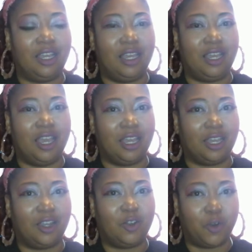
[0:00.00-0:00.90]
and
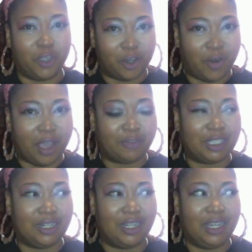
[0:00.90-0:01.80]
choreographed
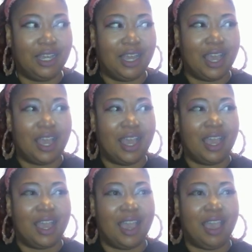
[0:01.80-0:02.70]
it,
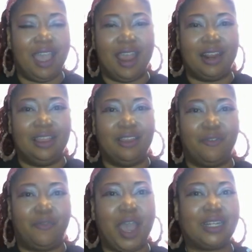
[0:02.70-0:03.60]
and the
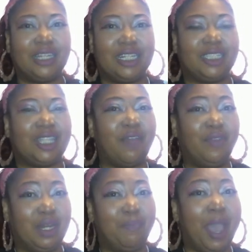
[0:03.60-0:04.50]
fact that the stuff in
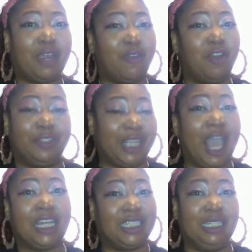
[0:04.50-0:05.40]
the background is
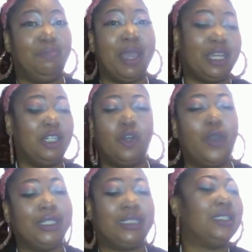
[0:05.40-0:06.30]
actually making
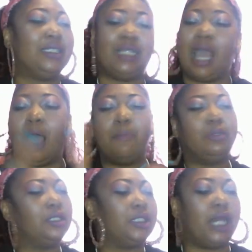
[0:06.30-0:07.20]
noises, I'm
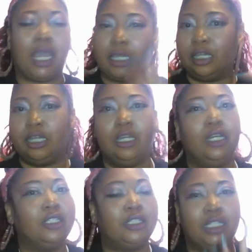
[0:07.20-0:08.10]
just like,
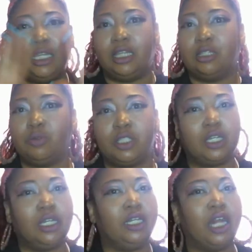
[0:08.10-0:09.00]
see, this was a
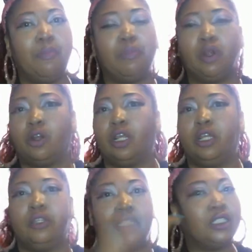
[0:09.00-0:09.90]
good number.
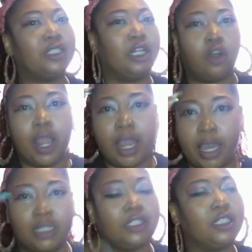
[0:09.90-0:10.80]
This is in her
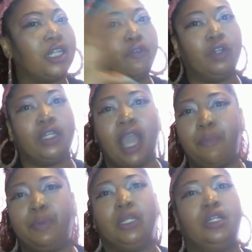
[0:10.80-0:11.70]
head. This is not really
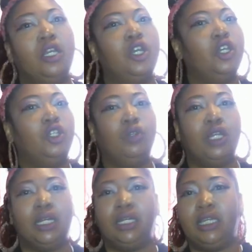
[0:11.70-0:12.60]
happening. You
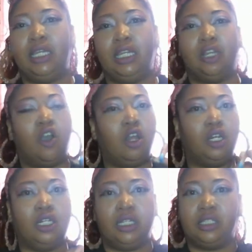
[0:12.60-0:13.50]
didn't need all of
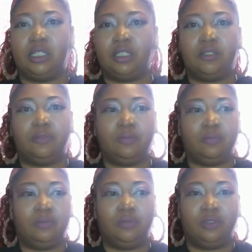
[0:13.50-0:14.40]
this
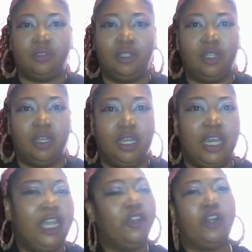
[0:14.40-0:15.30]

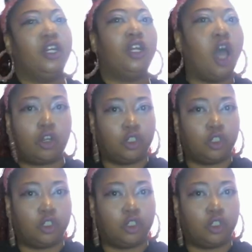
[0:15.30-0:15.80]
hearing the lockers